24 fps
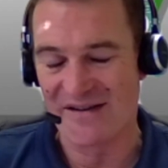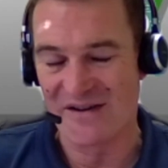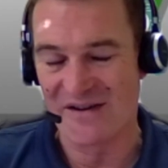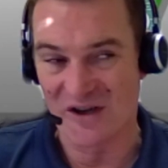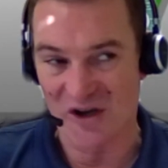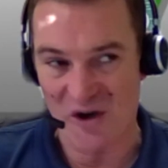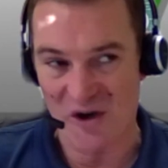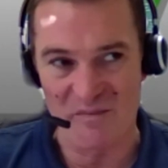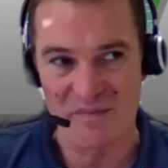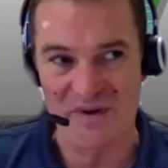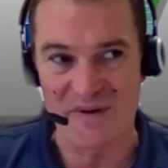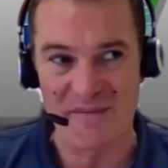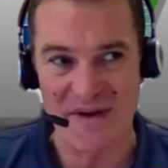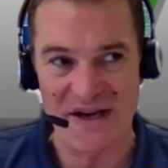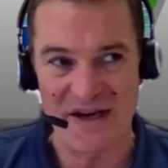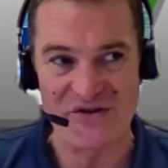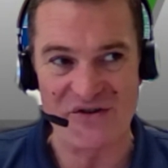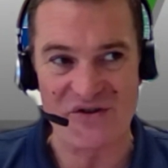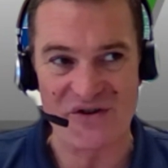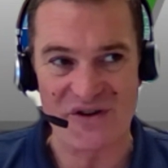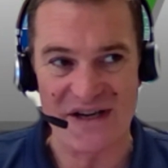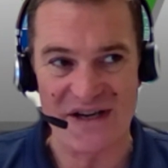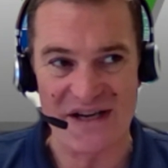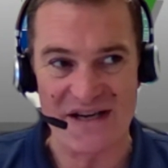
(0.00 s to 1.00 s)

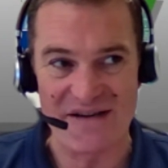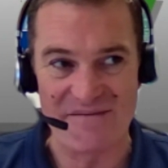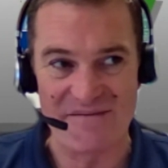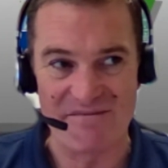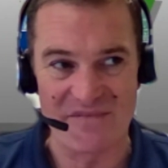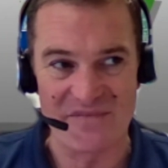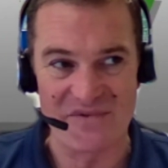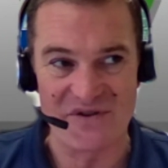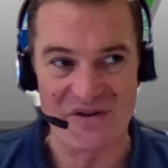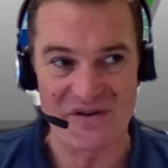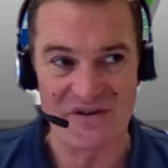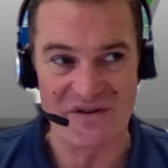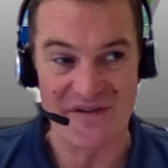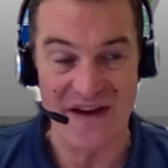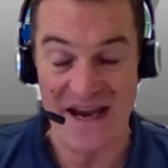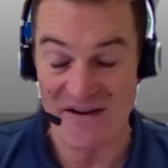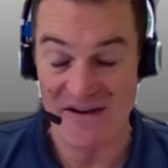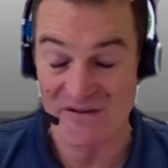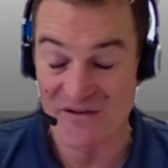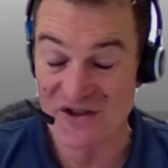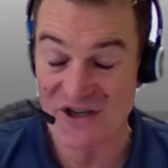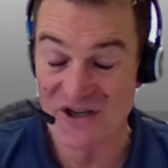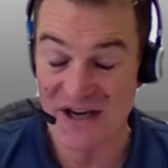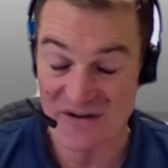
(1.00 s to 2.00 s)
complimentary sort of
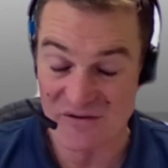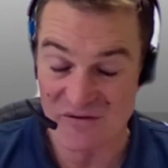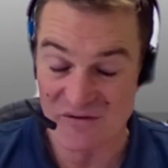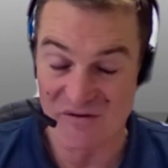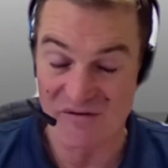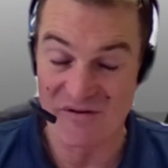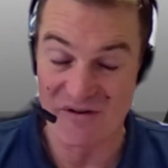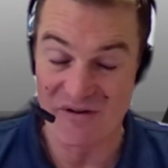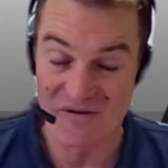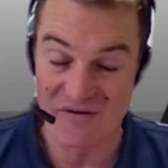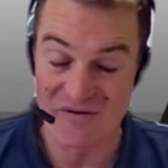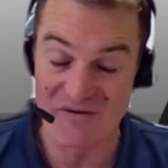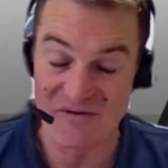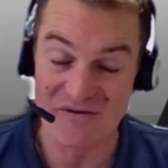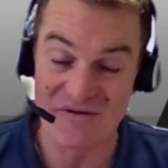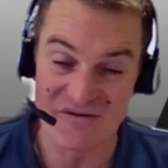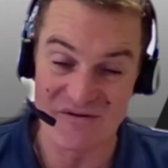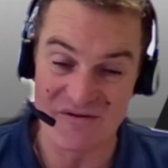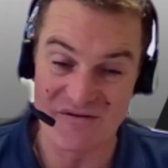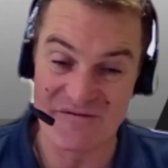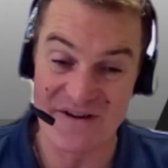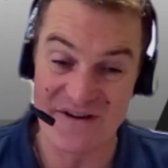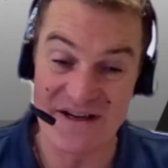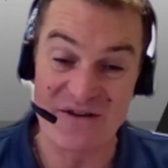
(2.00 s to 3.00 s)
health check
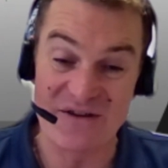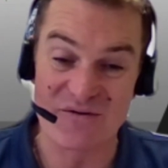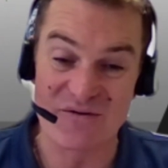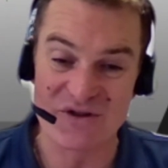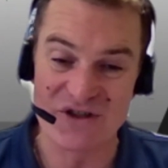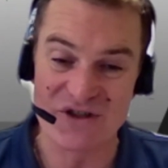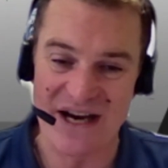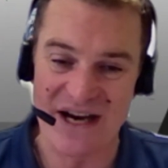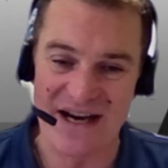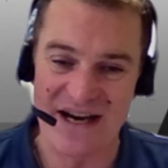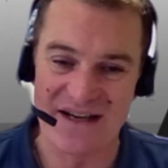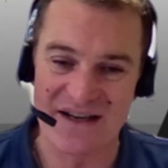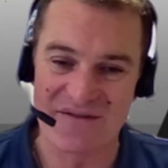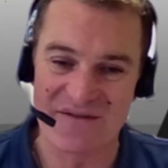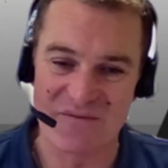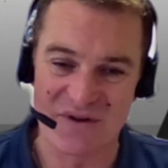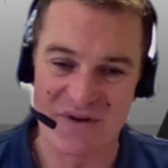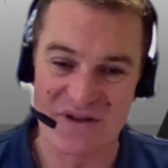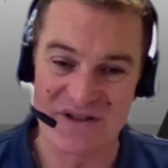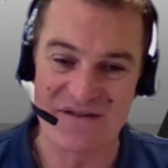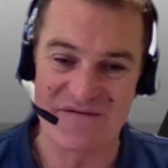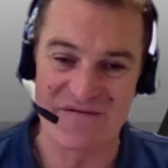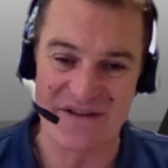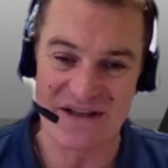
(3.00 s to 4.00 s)
or vehicle check
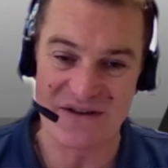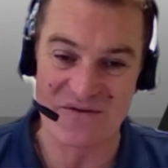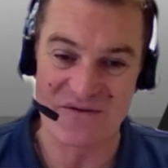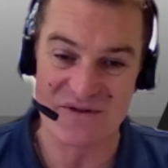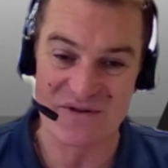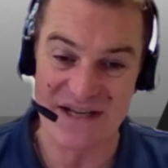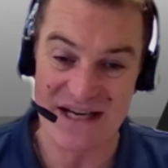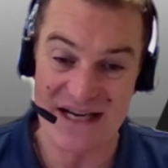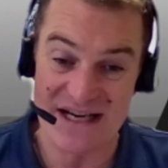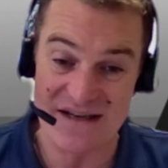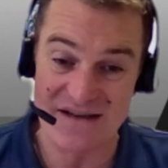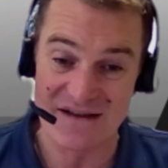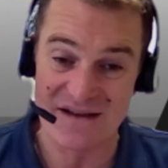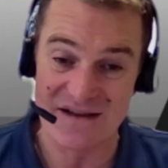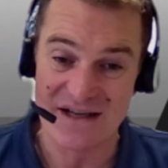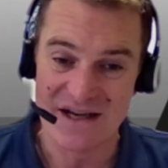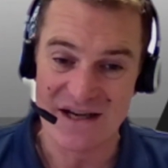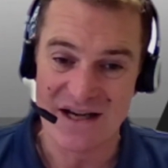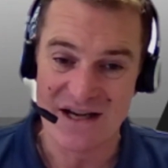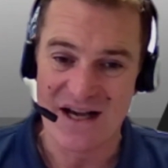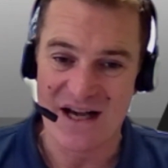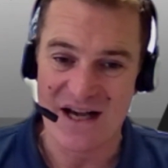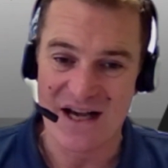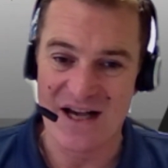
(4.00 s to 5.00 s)
whilst the vehicle's in,
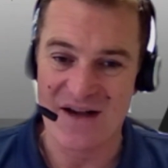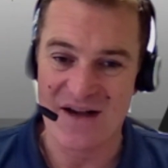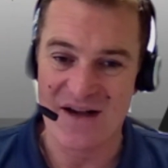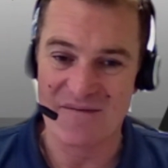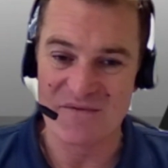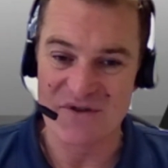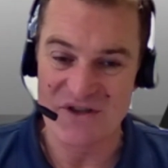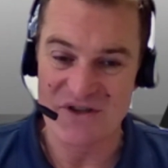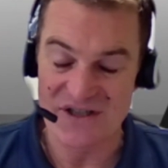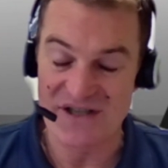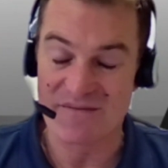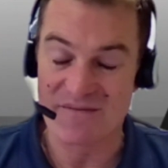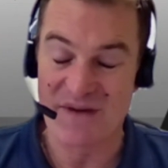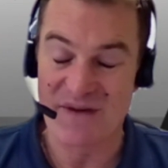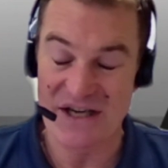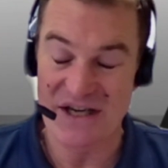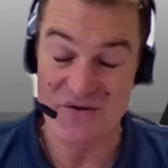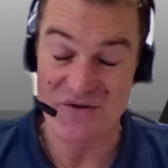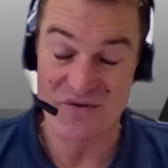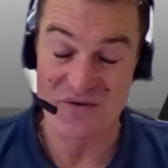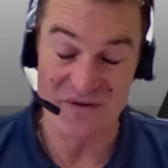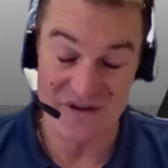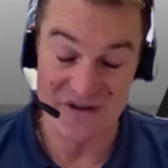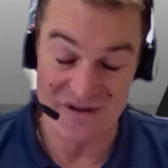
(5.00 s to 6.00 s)
just to make
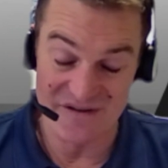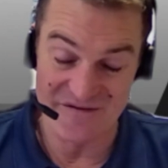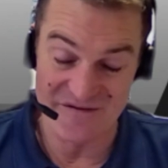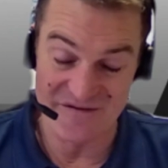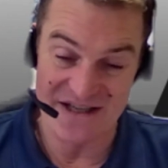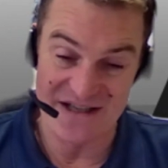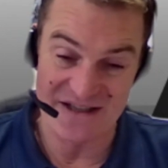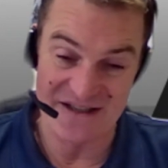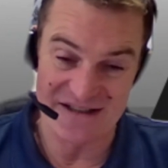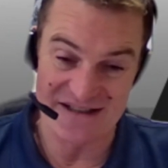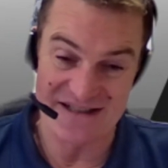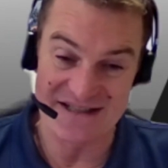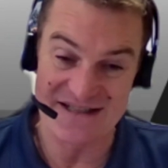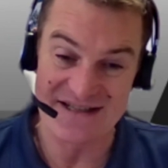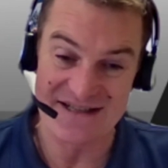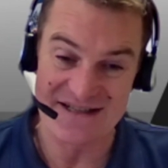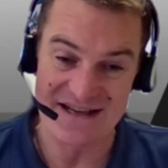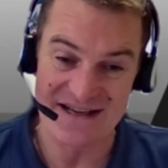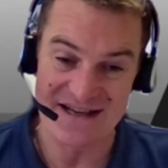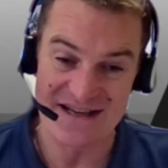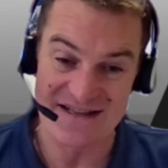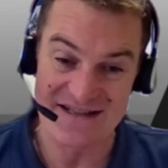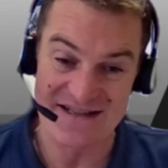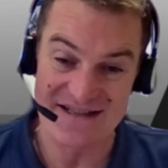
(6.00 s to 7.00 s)
sure that the vehicle is
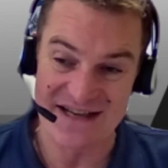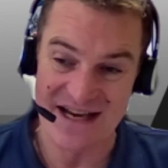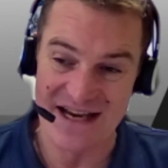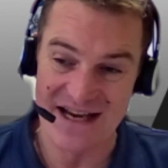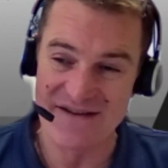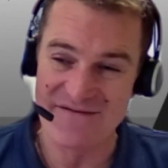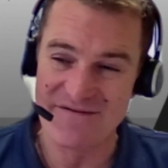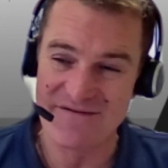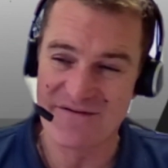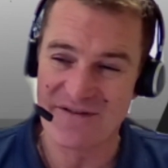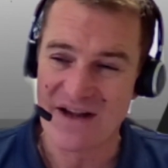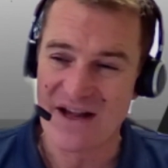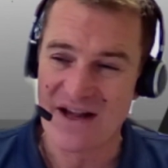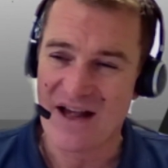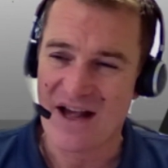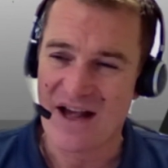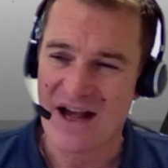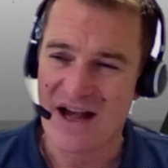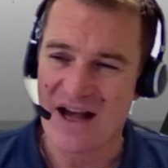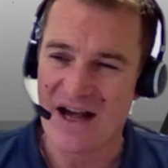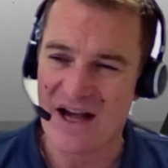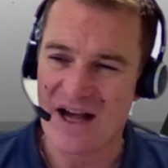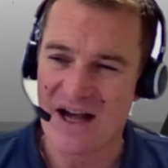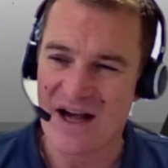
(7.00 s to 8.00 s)
safe.
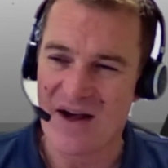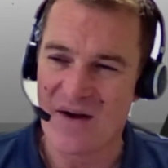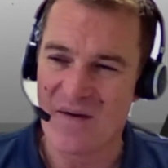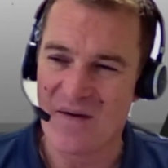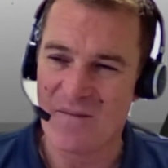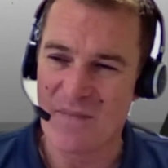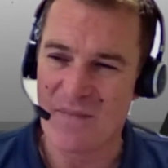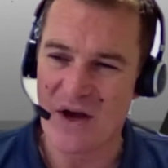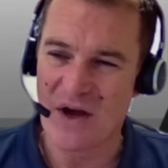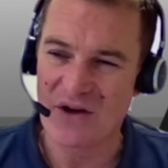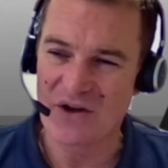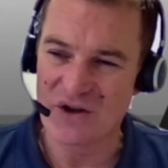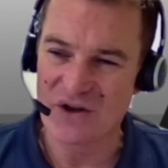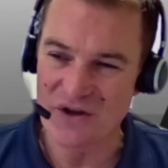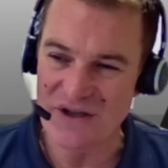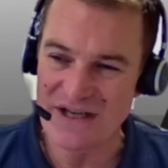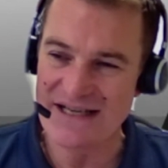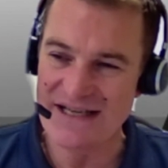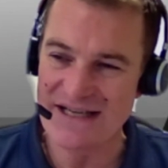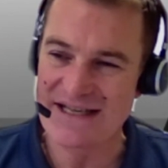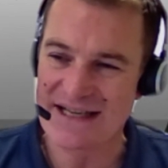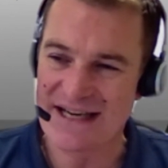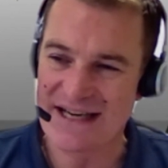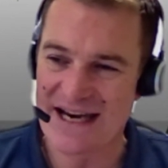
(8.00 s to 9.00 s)
A good
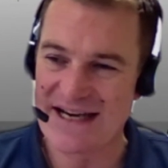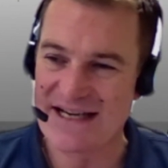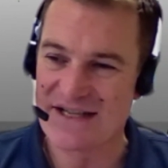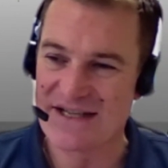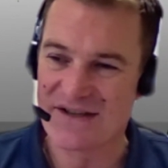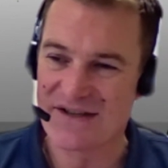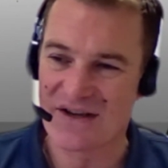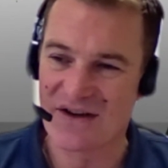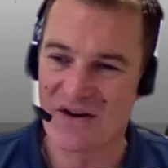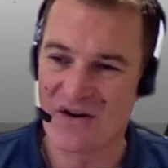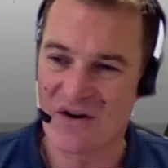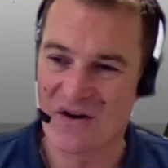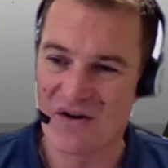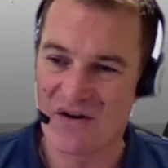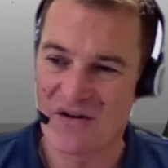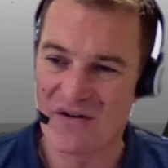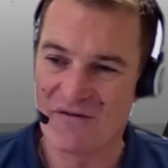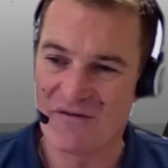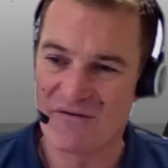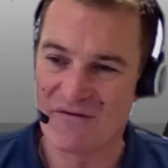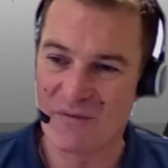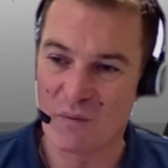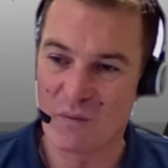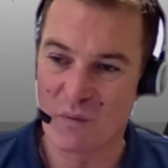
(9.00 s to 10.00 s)
indicator
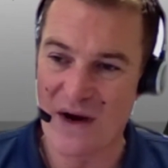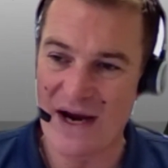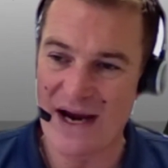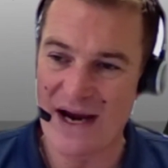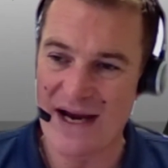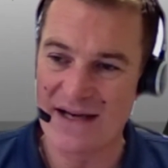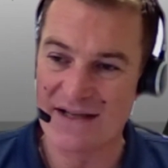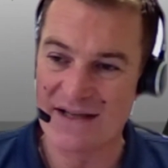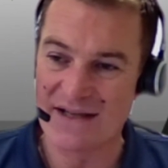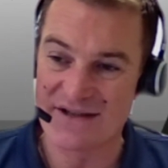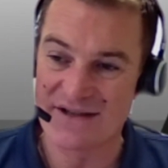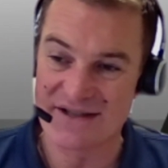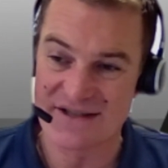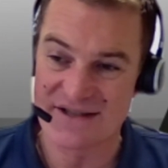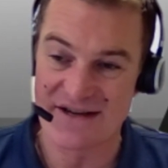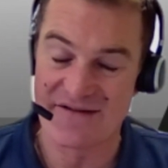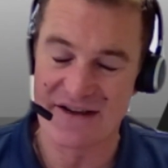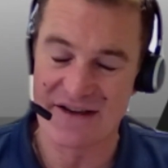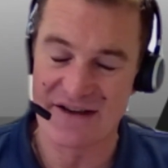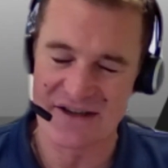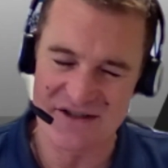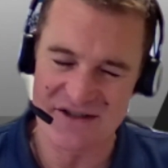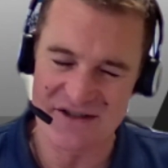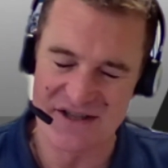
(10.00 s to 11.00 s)
of wear to
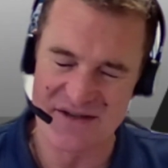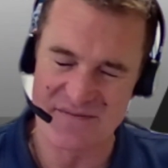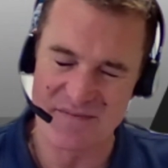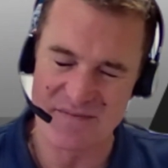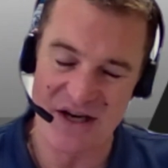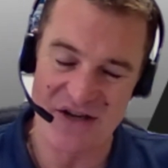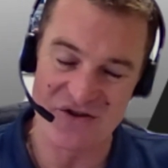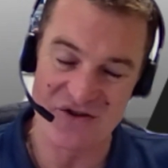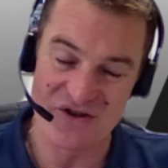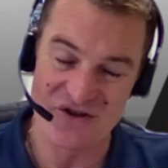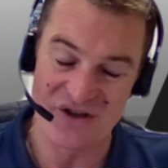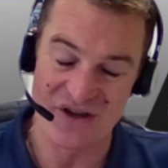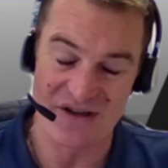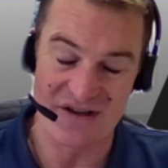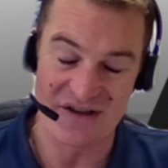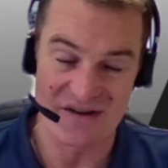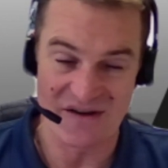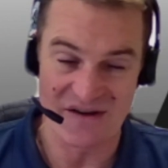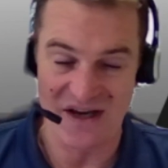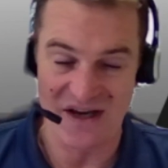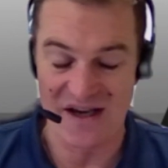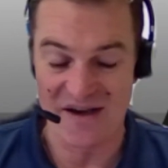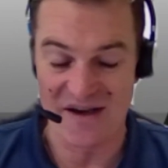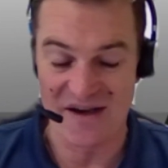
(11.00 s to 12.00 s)
steering and suspension
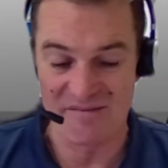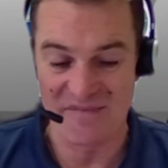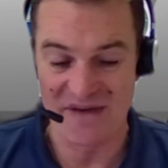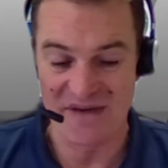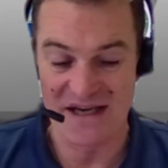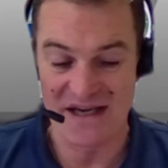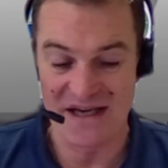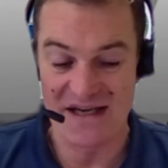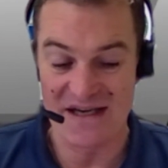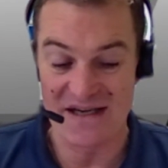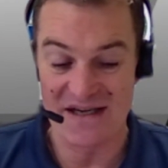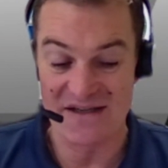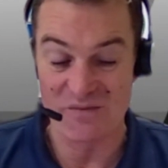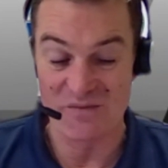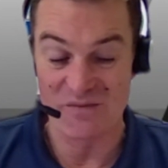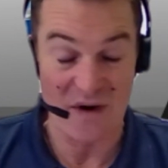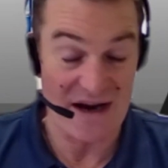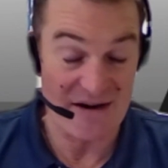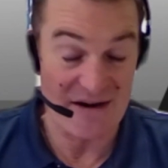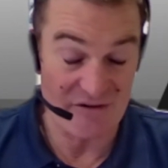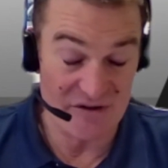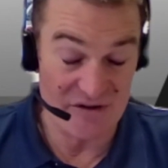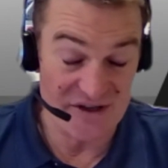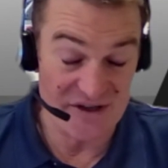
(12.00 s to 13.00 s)
is
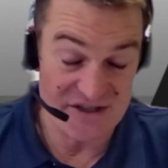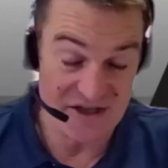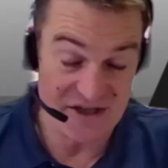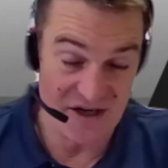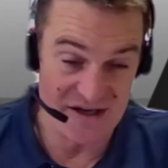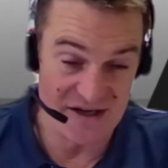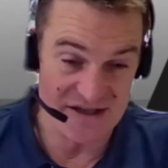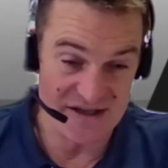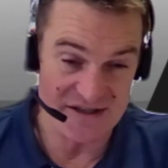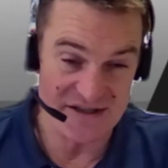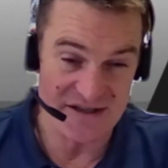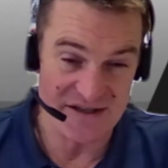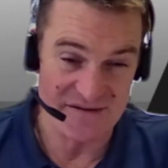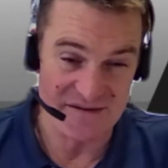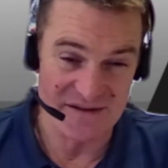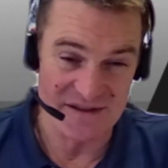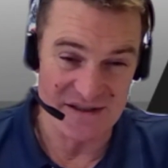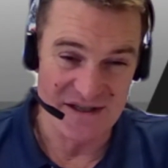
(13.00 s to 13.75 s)
wear on the tires.